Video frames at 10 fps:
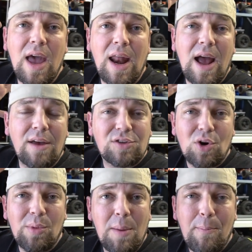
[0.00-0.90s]
and I have
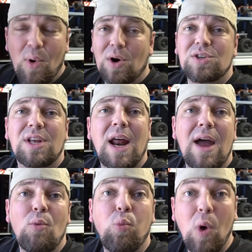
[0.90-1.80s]
so many parts that
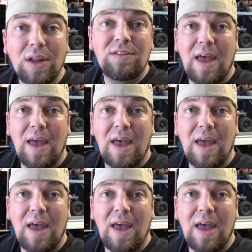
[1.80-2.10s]
I want